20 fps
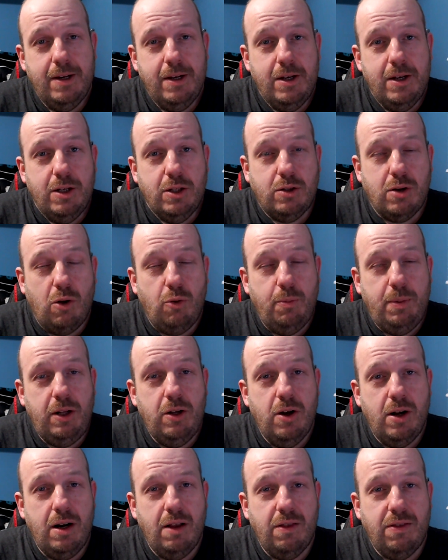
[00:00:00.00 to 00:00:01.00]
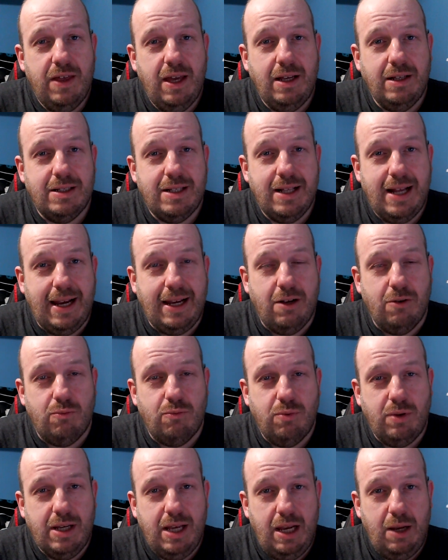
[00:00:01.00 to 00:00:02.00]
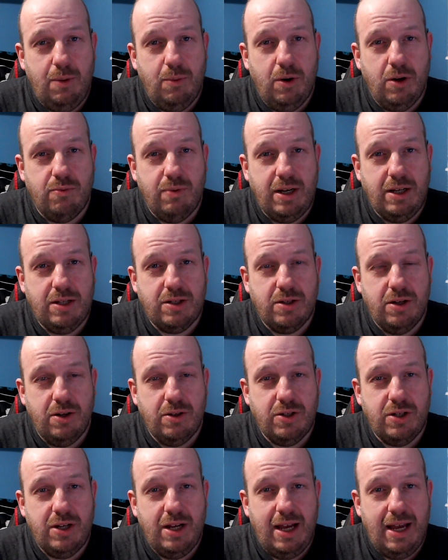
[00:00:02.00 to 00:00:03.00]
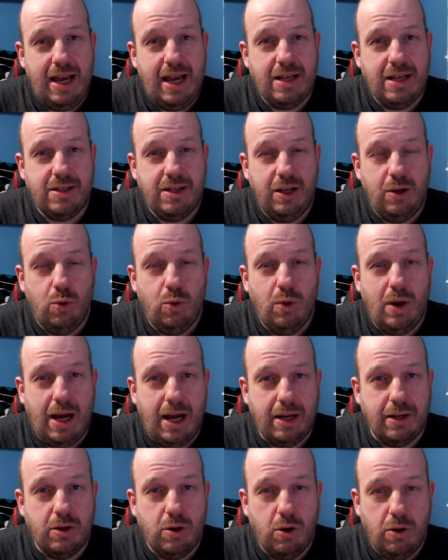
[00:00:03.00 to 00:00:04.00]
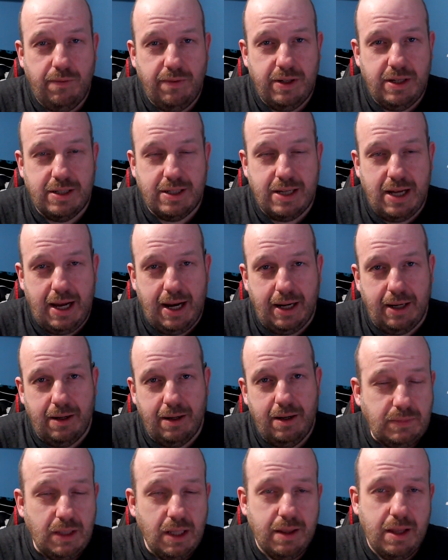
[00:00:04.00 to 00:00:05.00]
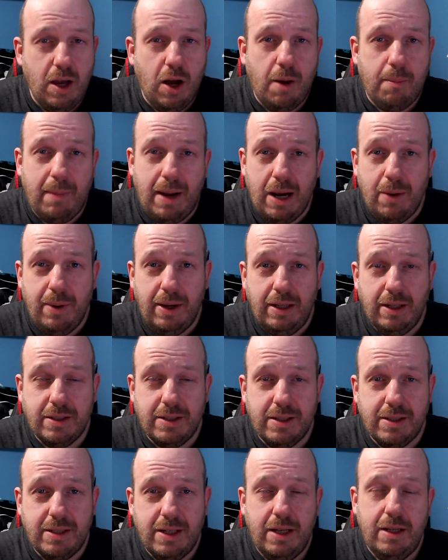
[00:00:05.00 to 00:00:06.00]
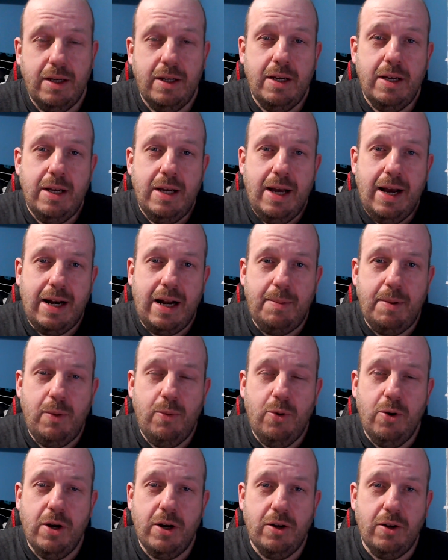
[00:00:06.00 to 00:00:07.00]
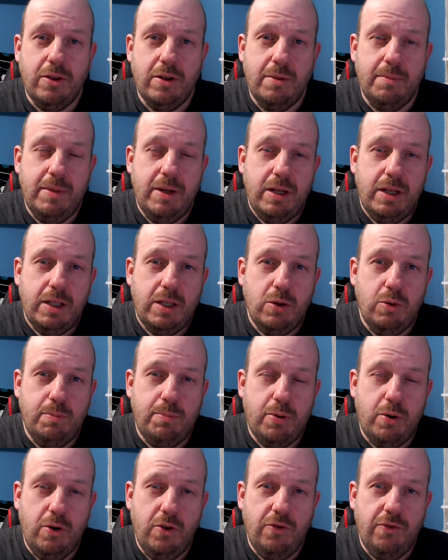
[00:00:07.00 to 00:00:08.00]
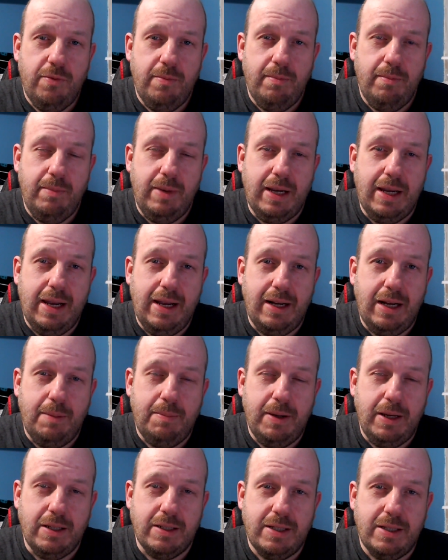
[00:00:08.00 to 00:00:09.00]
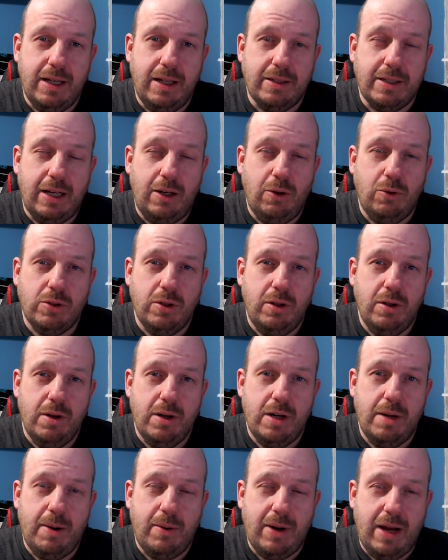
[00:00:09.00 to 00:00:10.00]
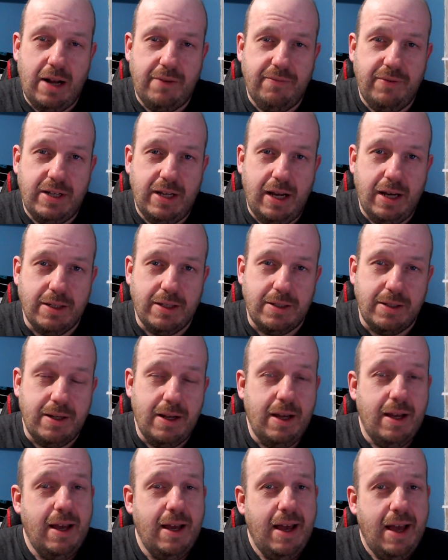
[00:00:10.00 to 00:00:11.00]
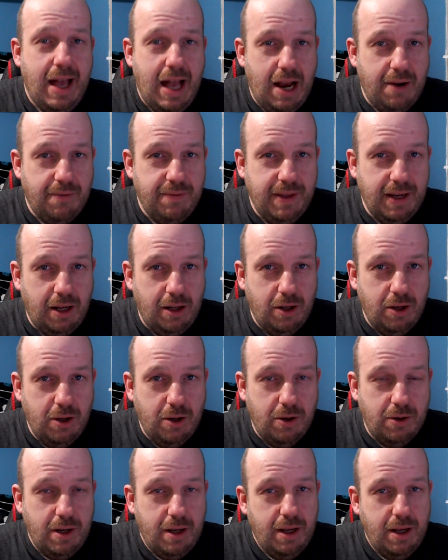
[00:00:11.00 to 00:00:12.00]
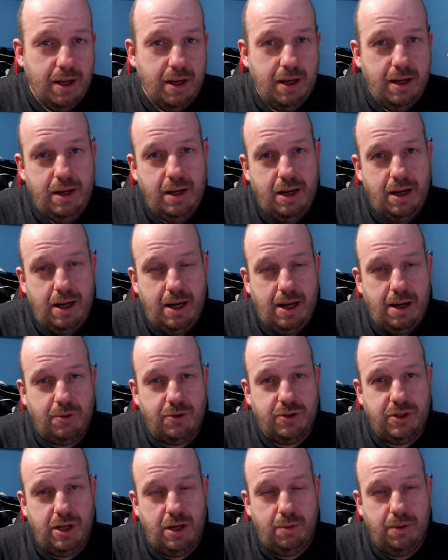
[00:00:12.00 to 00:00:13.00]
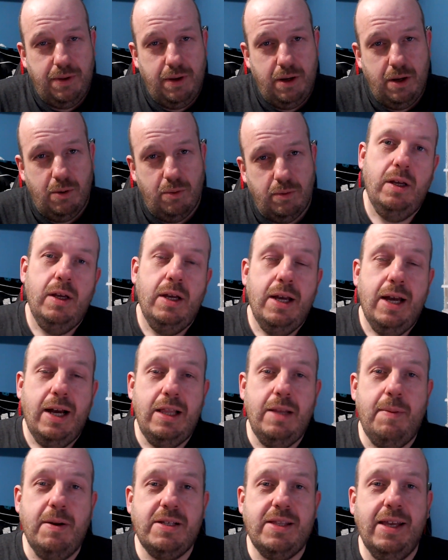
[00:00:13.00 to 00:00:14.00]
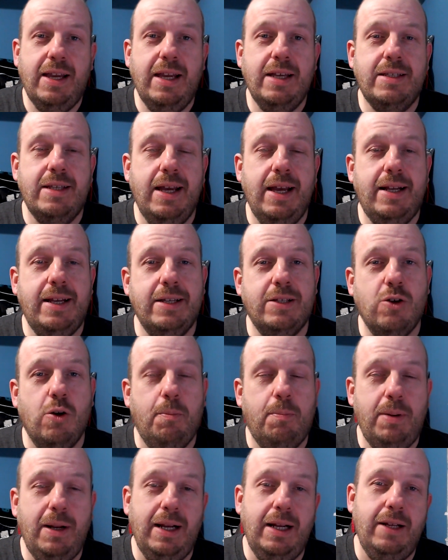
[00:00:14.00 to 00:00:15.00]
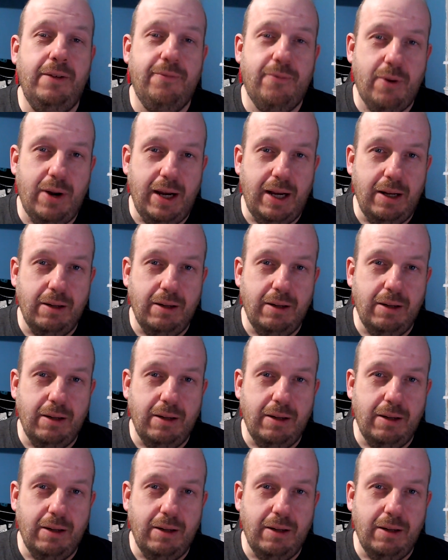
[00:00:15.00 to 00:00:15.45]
So I'll be learning things like keyword research, SEO and cover design. They are my weaknesses, and I'll be working on them to improve my KDP sales. I'll also learn about advertising. Everything I learn, I will share with you. And the best thing is, it is completely free.